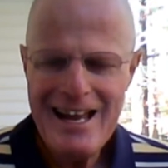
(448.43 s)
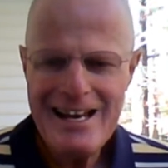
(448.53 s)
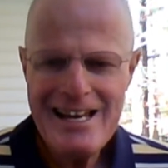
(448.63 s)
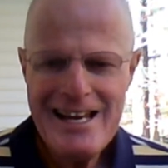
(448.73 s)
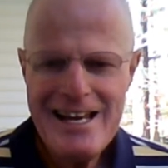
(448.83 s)

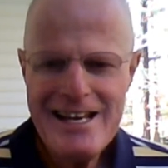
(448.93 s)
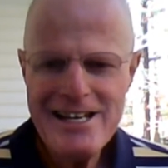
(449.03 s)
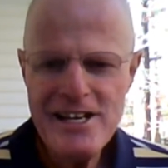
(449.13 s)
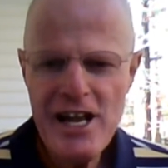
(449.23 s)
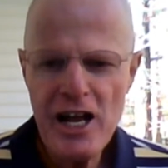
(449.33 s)
And he
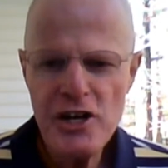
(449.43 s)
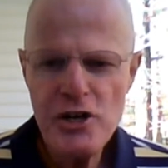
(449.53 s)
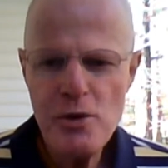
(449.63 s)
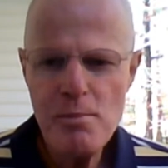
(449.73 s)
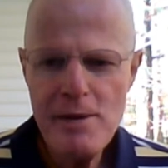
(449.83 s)
did not
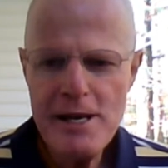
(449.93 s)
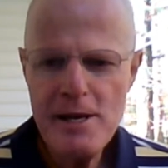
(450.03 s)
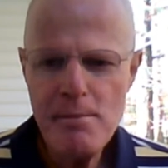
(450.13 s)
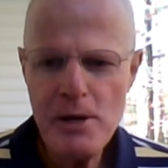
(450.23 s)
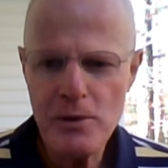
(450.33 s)
do
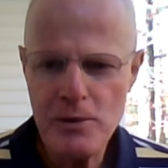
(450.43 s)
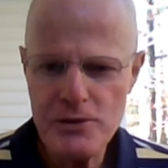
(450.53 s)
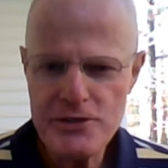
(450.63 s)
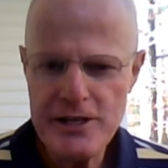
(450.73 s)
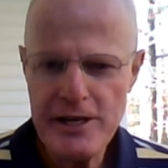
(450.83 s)
many
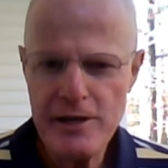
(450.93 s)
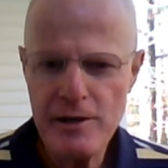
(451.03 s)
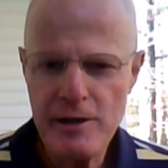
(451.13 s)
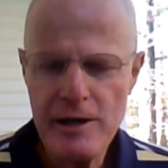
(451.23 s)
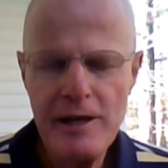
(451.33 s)
miracles there
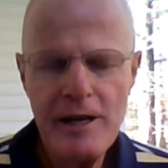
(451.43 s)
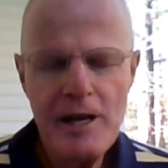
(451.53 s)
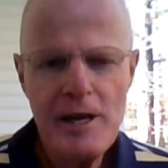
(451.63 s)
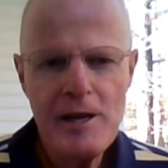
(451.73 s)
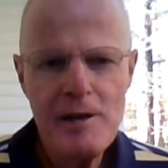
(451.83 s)

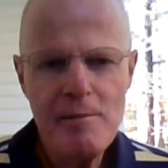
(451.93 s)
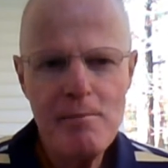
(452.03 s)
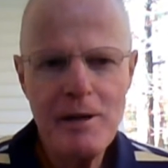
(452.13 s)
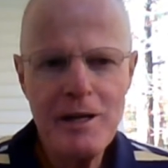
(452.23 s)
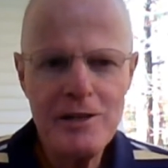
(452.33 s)

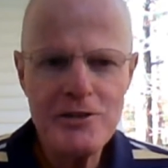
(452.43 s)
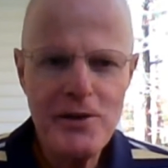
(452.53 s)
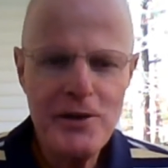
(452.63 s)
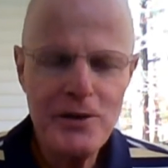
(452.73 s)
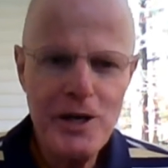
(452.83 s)
because
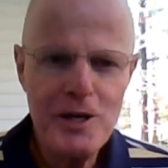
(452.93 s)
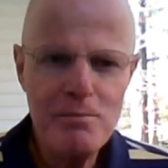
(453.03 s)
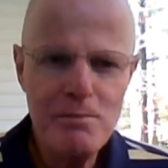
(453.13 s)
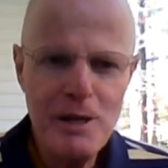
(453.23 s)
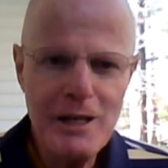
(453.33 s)
of their
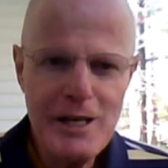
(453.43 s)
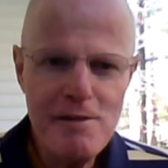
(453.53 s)
unbelief.